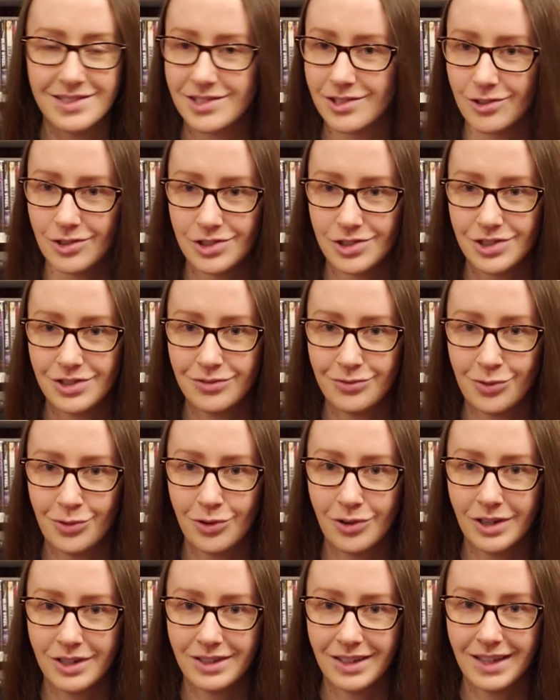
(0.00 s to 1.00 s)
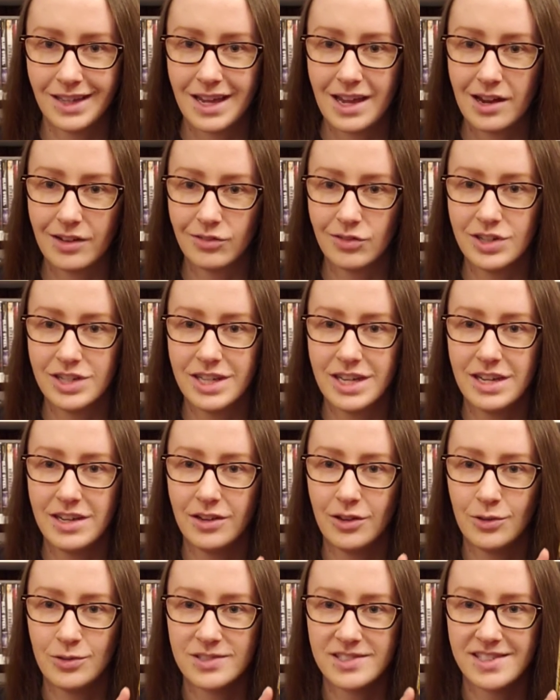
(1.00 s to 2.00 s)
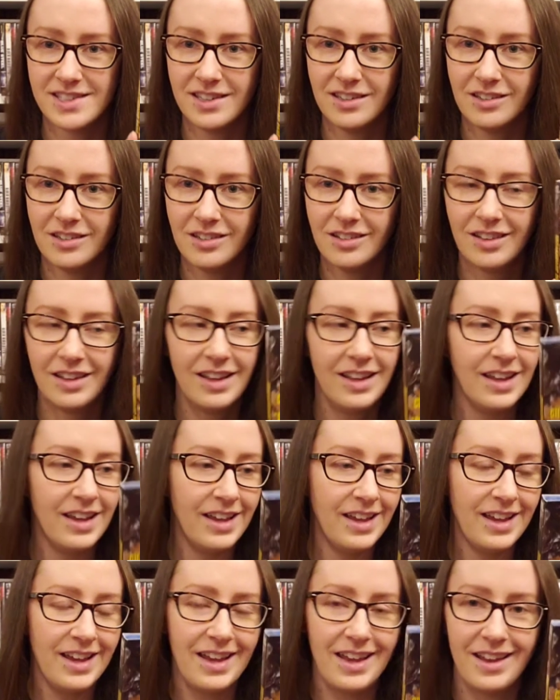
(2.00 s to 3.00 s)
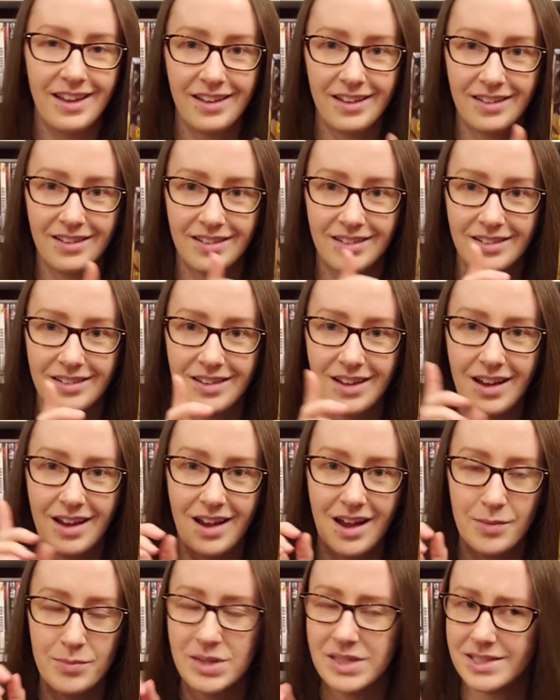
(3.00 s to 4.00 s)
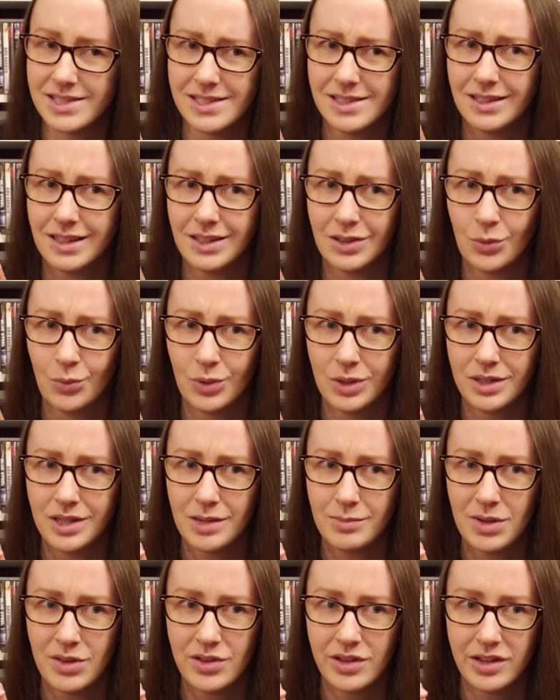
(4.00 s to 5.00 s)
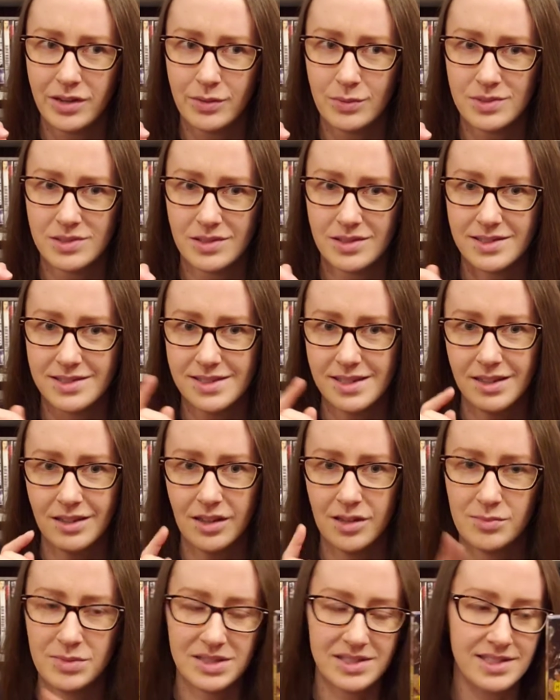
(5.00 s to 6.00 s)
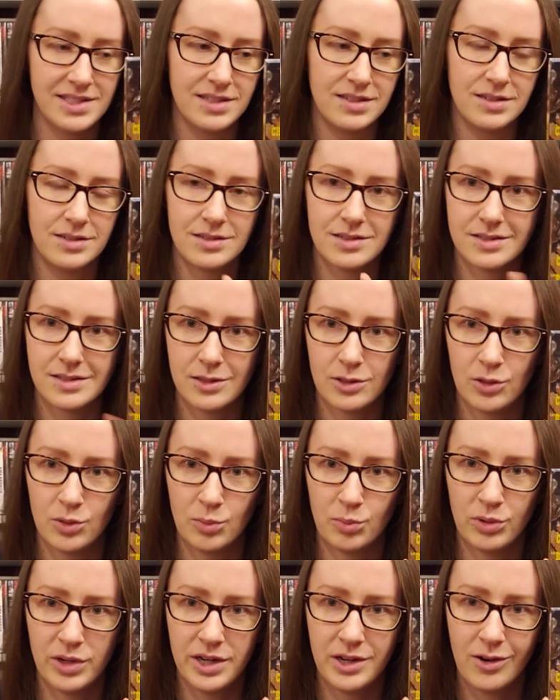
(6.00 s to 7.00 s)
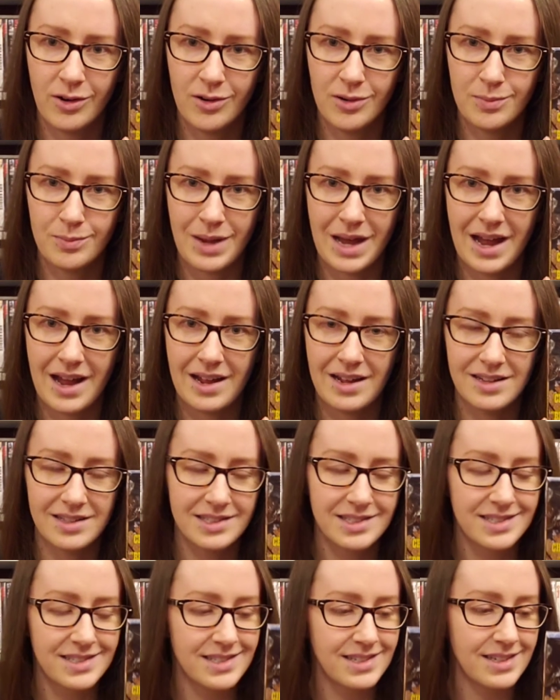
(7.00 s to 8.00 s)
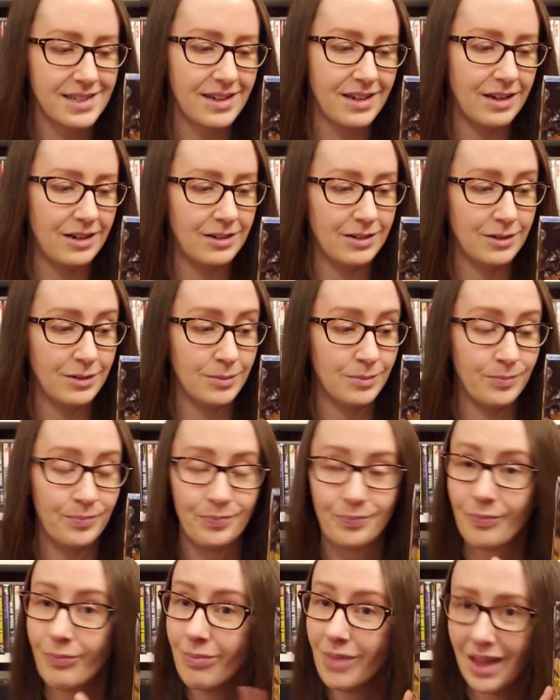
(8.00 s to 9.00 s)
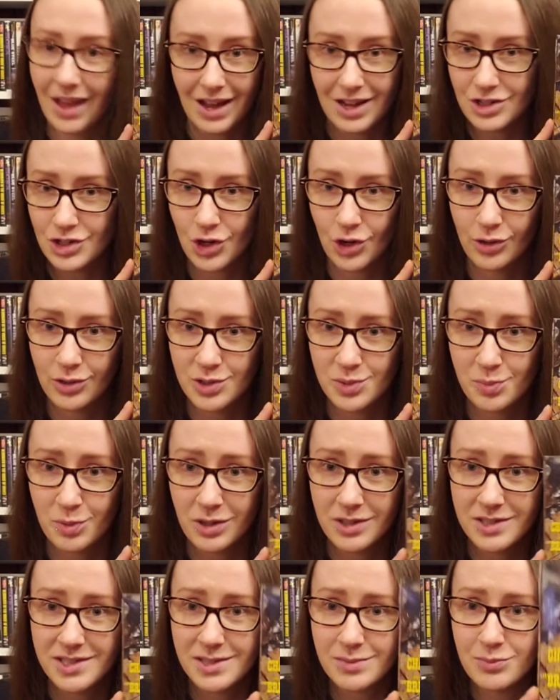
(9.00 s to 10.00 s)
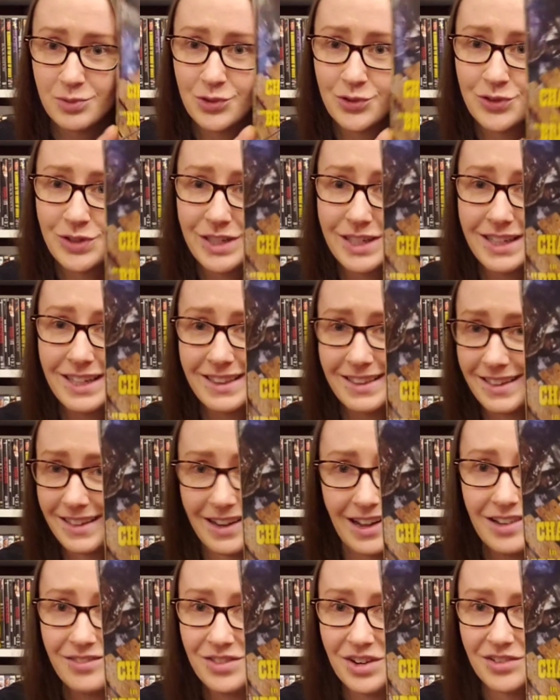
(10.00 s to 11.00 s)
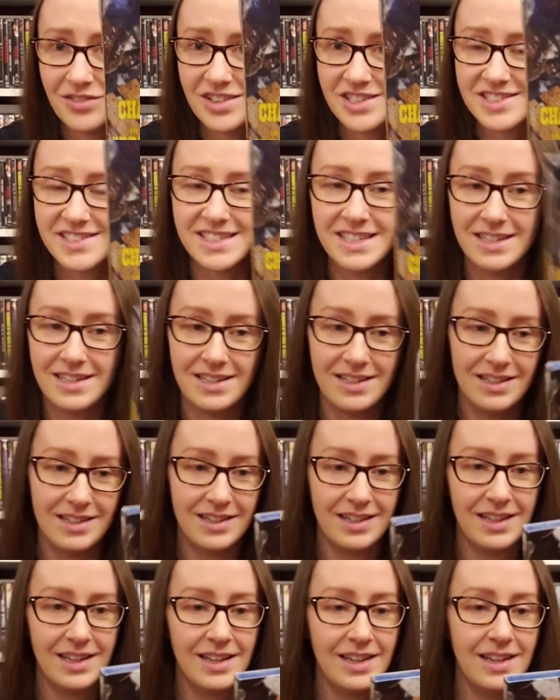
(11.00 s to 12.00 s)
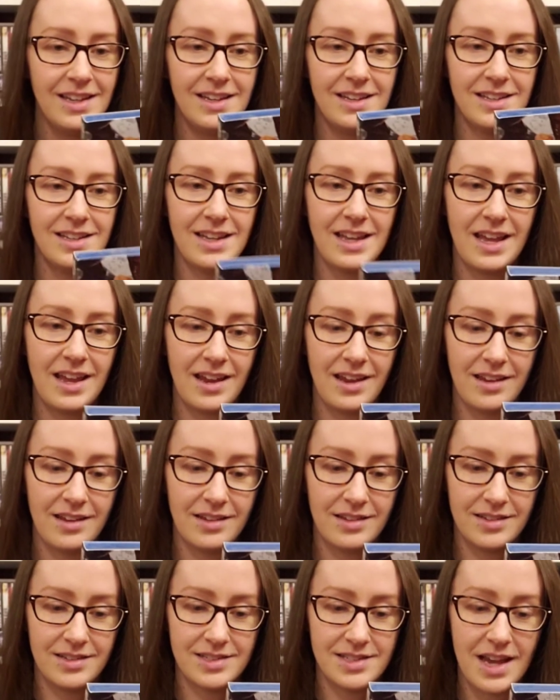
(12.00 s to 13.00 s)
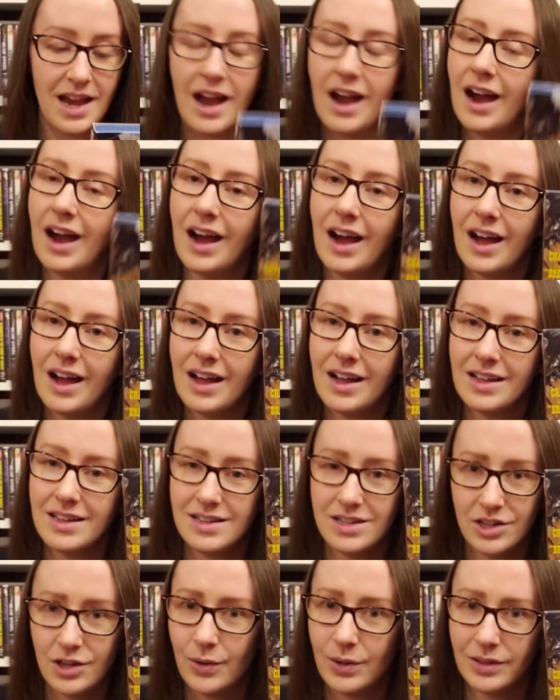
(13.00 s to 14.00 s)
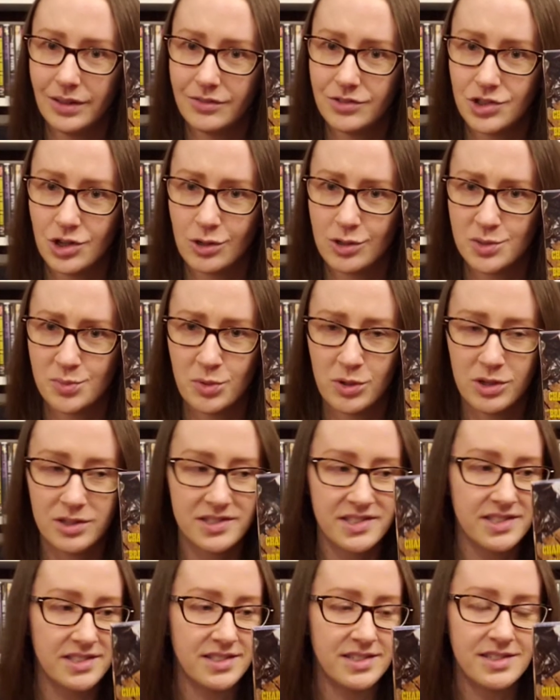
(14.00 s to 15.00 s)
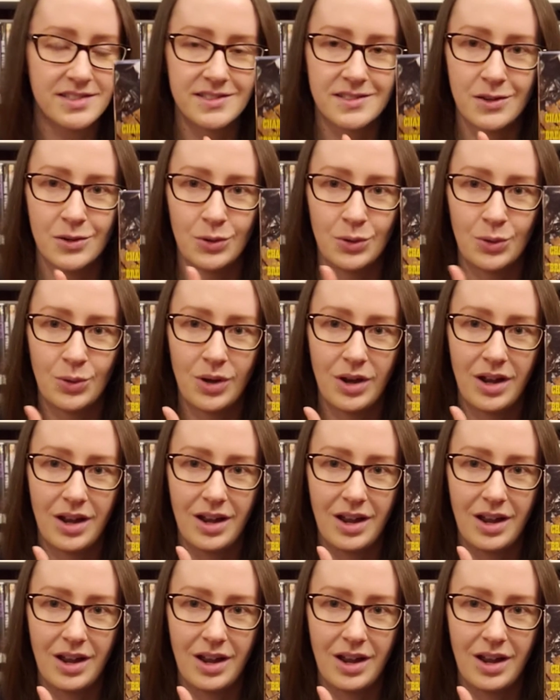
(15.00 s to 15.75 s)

searching for in like every Kino sale, and I missed it. Like the one time I think it was on sale, I missed it. So Breakheart Pass, a Charles Bronson movie that I've never seen. And you know I love Charles Bronson, so